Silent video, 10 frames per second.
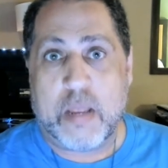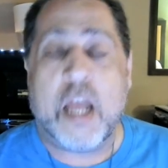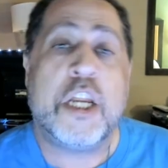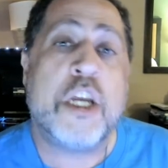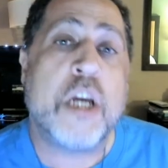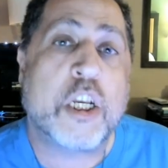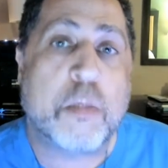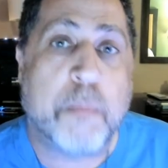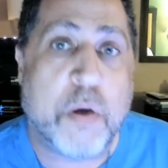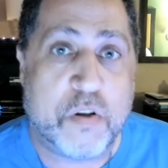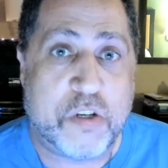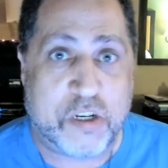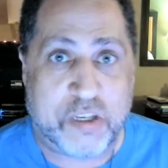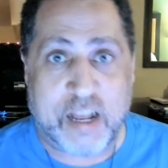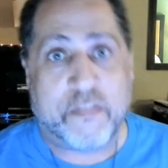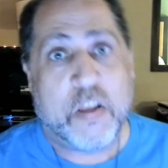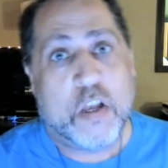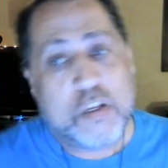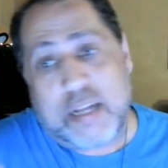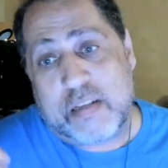And you expose
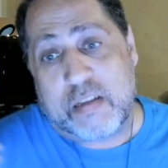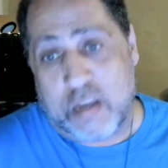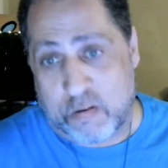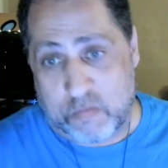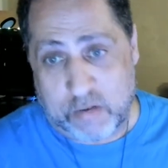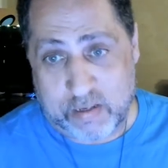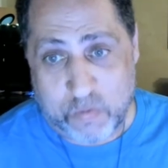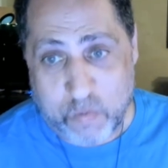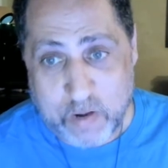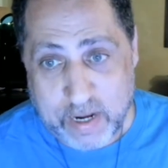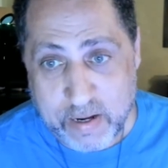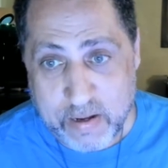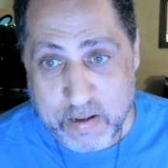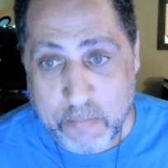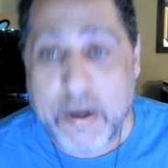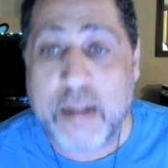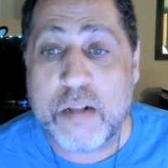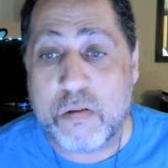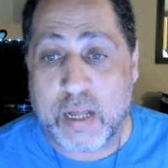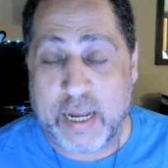yourself. So that's the other reason why. But I
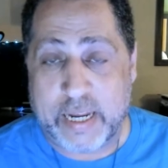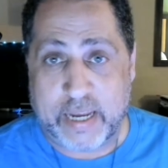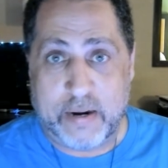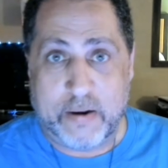do like it.